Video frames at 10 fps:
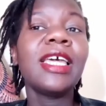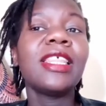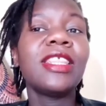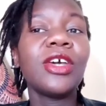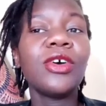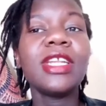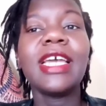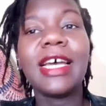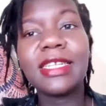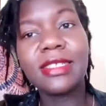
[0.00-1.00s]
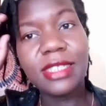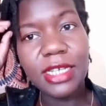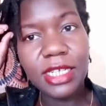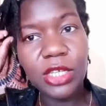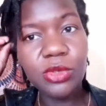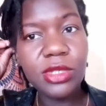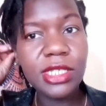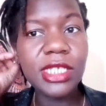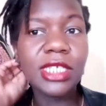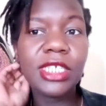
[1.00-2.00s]
the only artist that I use
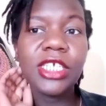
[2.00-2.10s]
in